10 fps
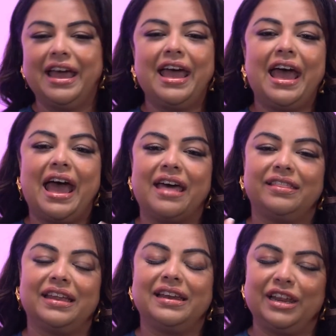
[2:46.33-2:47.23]
Right.
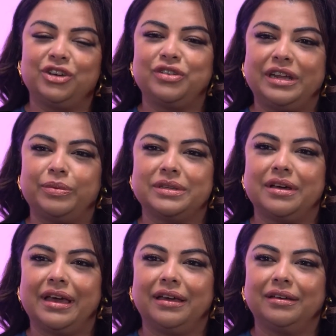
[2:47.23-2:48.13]
And then literally was
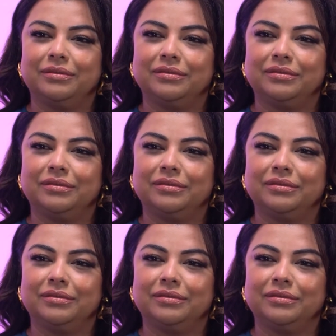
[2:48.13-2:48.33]
like,